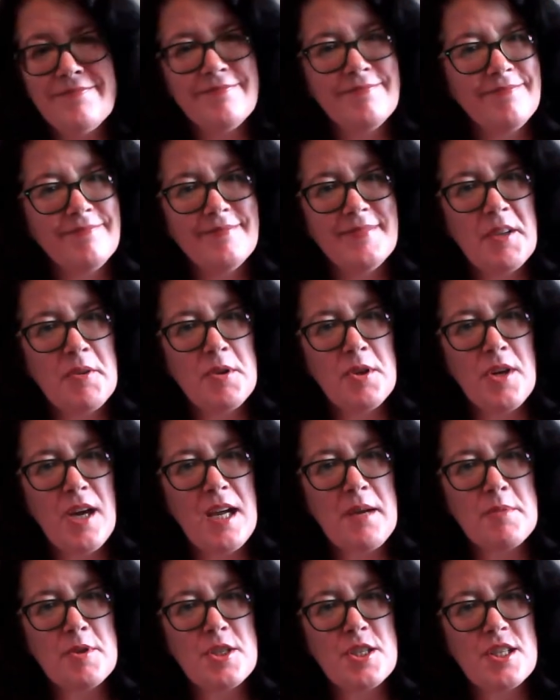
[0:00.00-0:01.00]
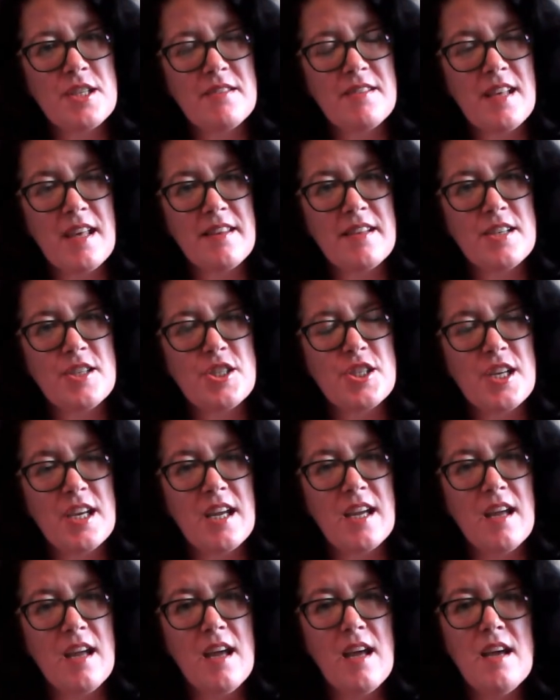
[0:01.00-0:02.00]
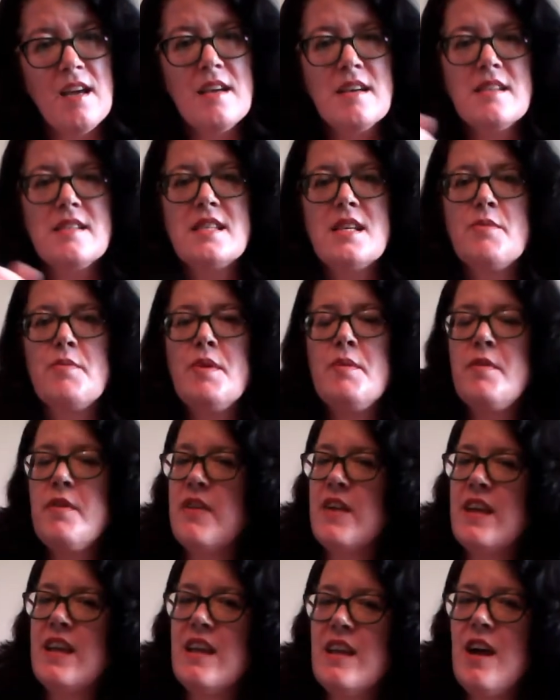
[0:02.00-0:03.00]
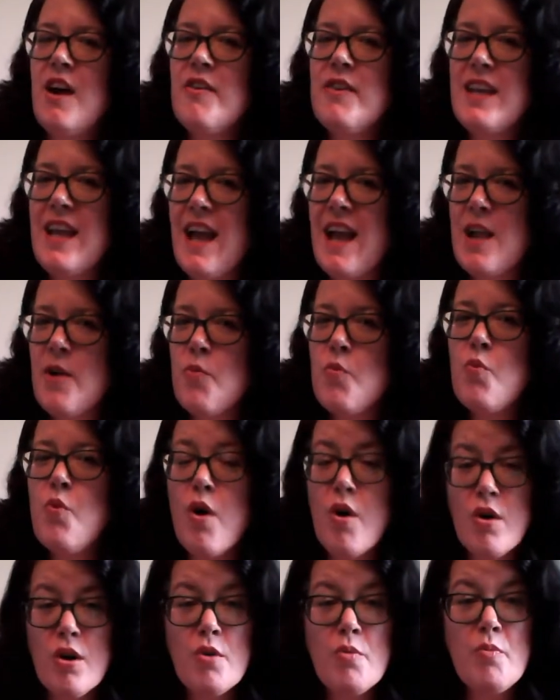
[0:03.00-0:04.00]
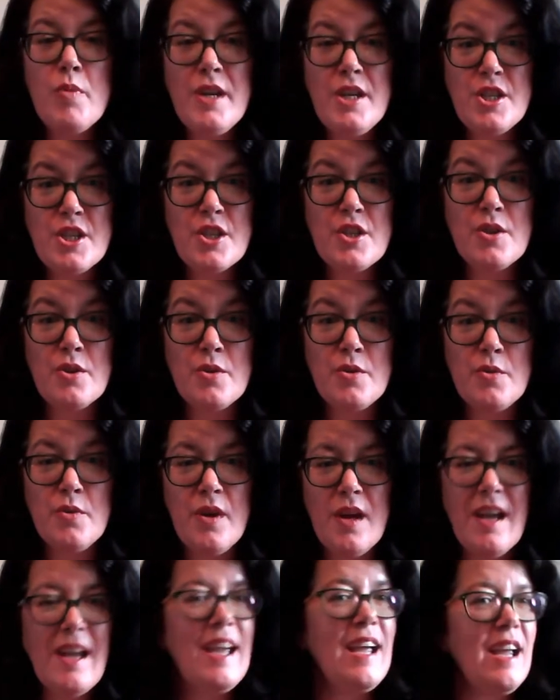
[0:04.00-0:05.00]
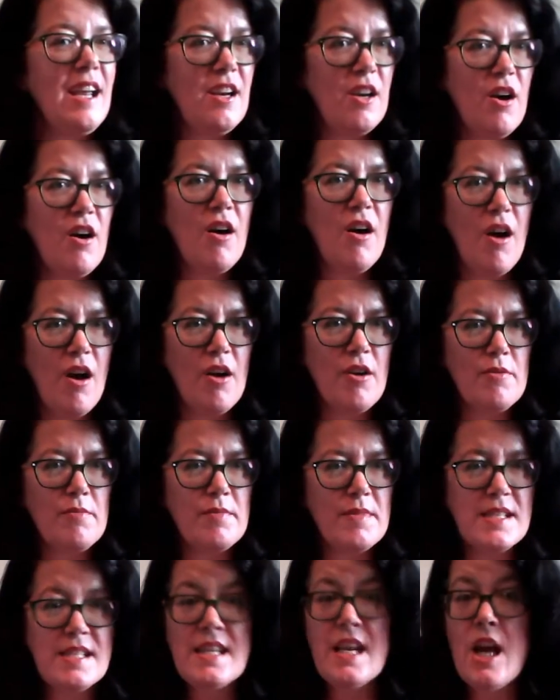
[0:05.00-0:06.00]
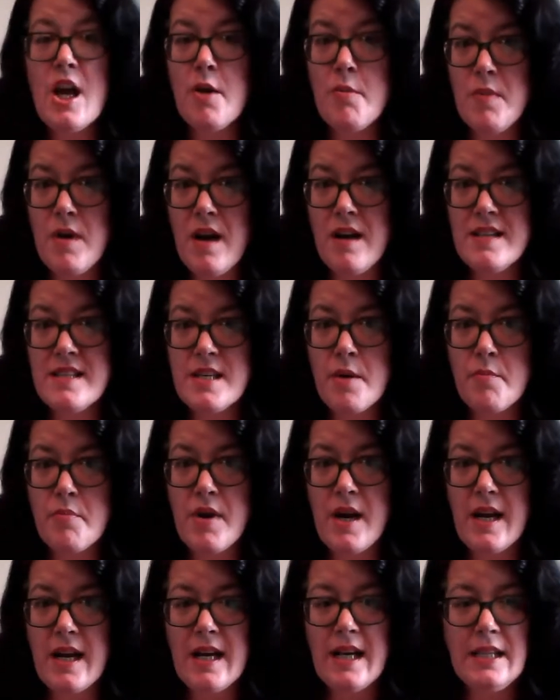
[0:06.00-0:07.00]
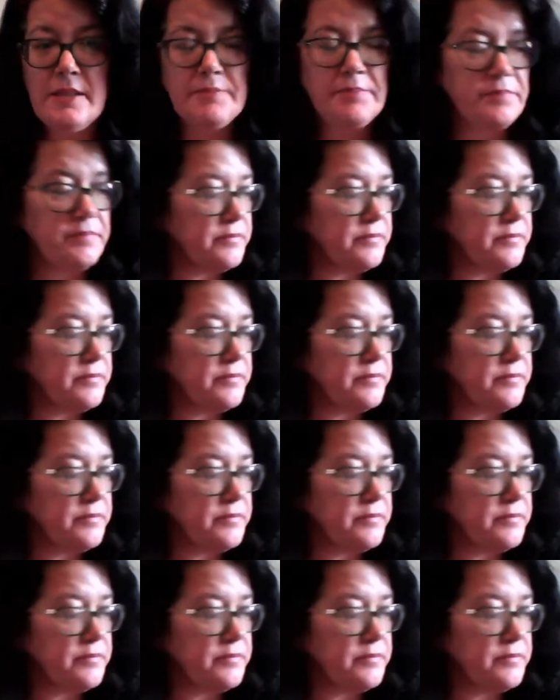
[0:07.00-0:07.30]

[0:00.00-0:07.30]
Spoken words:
No, we're not able to do that this year. So we were thinking, okay, what can we do in our homes to help light up Brackley?